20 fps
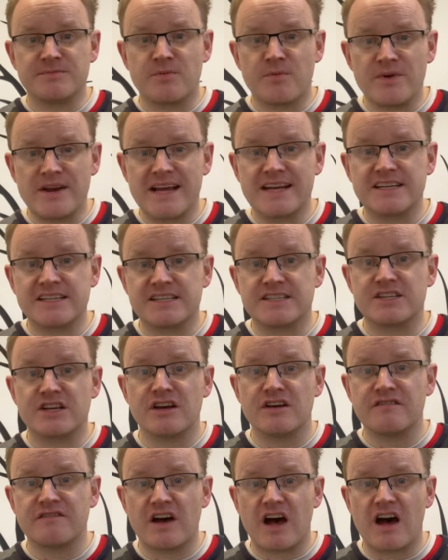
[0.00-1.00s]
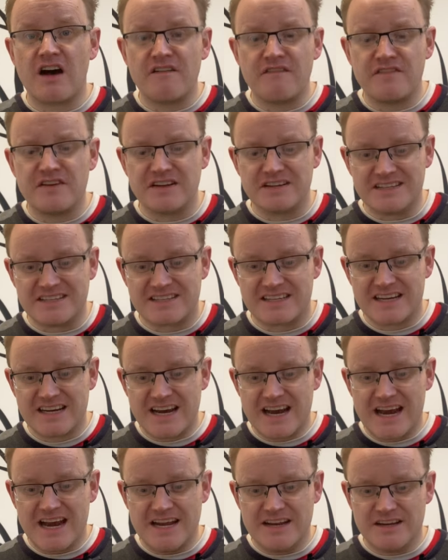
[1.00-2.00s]
but we get to serve others
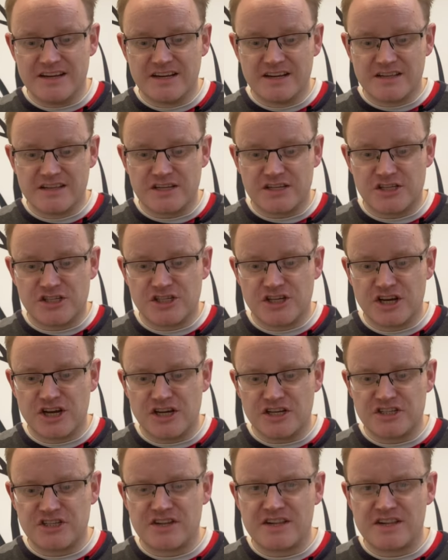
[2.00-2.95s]
in the church.